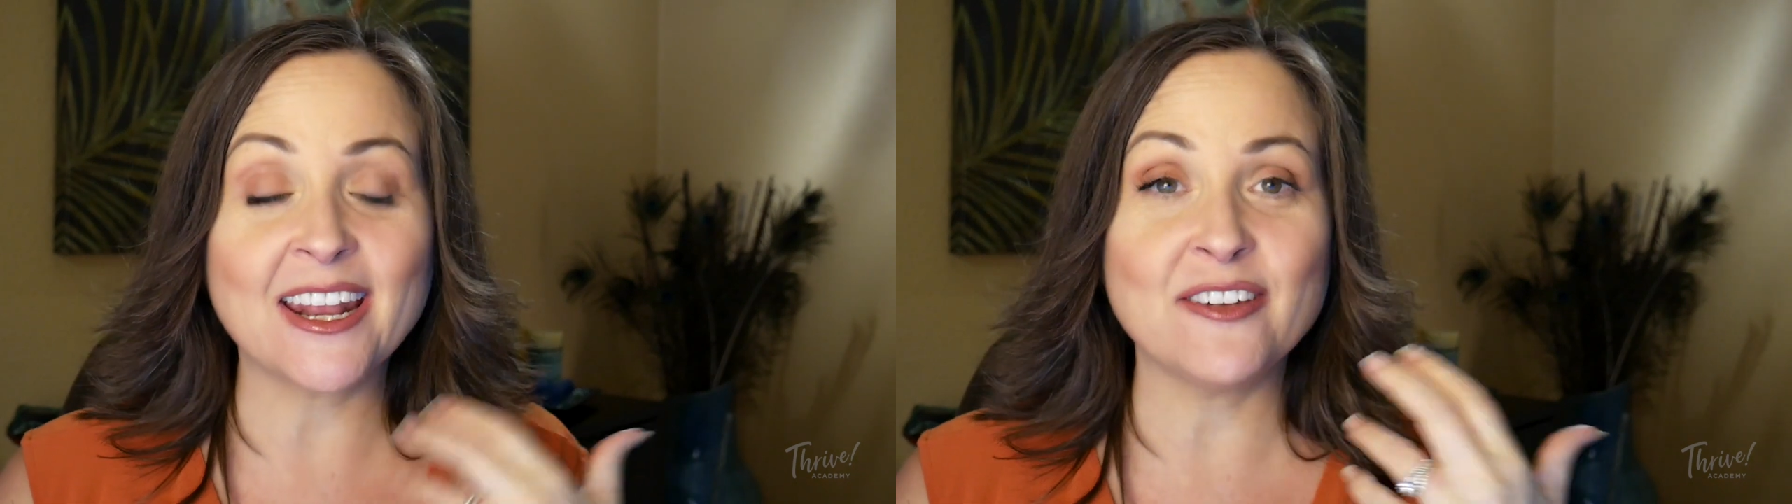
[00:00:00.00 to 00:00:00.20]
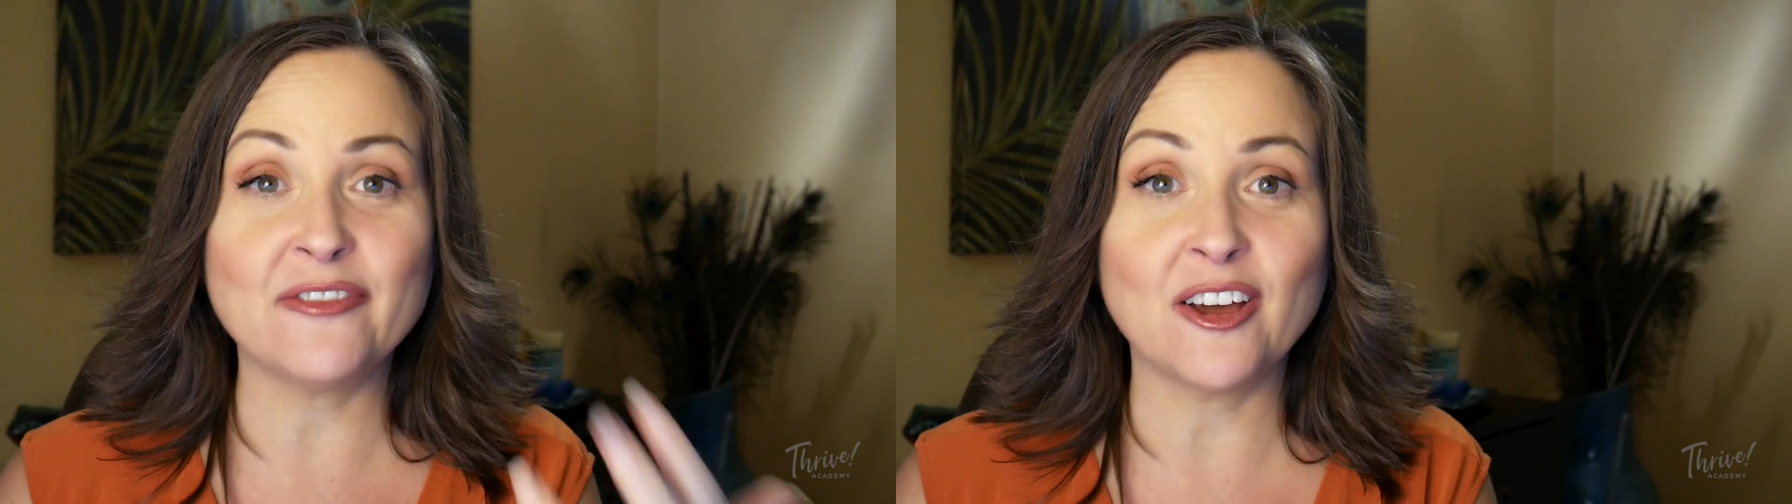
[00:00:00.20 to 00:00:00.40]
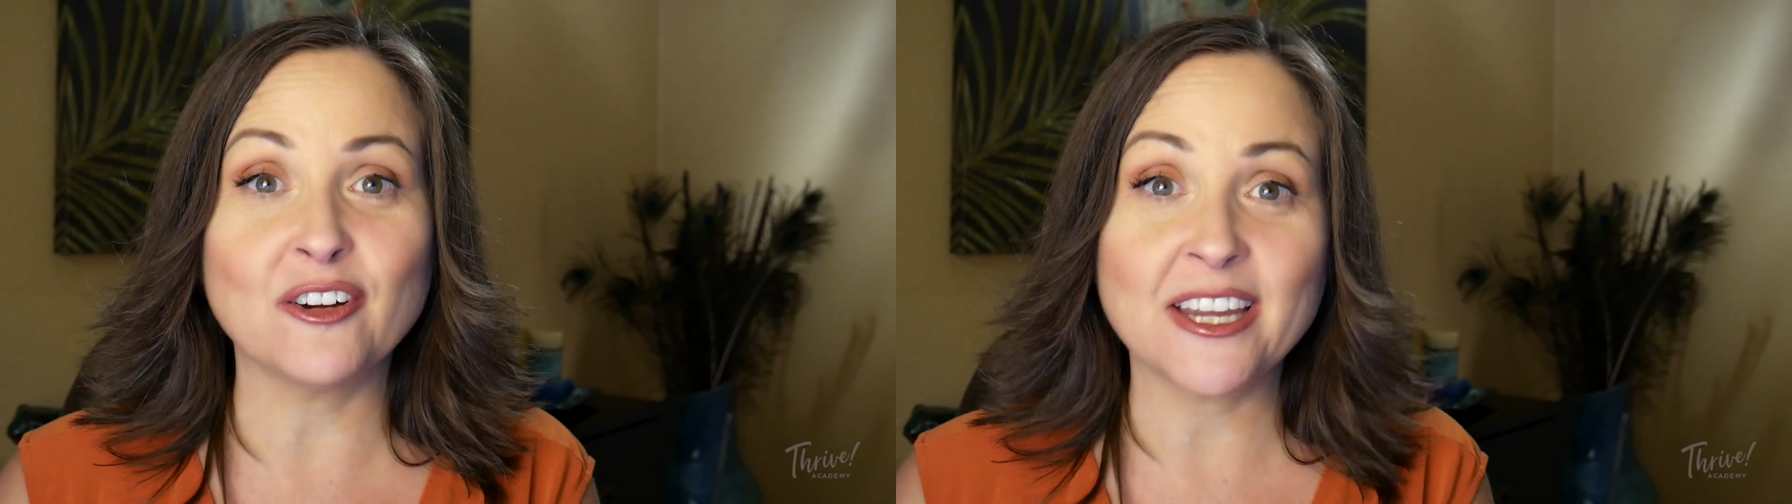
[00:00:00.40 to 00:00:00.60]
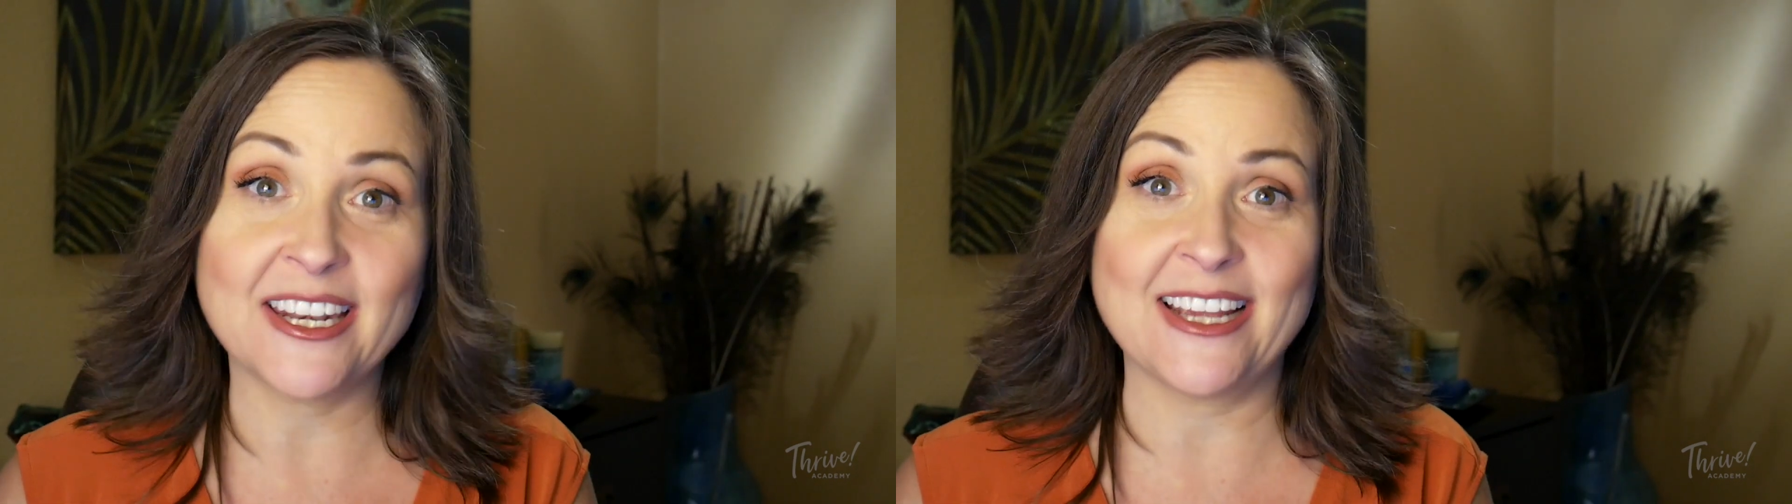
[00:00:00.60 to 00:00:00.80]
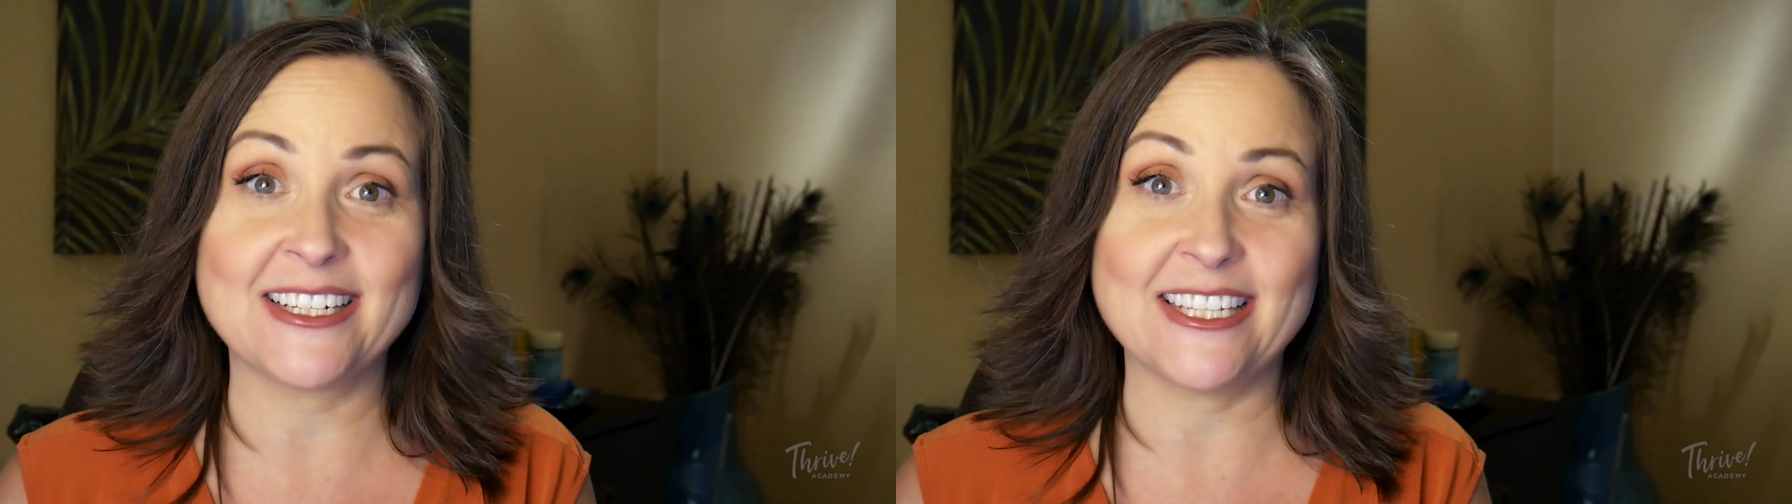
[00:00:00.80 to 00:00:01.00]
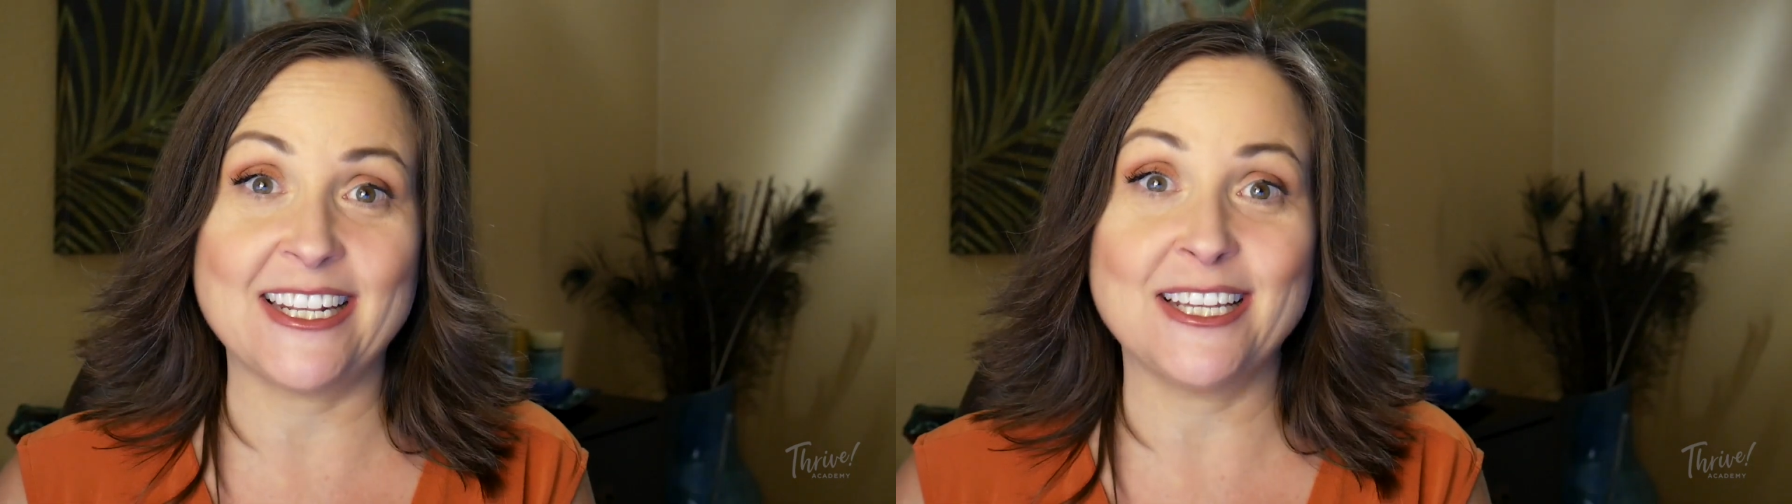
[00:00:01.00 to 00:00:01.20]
and I felt connected.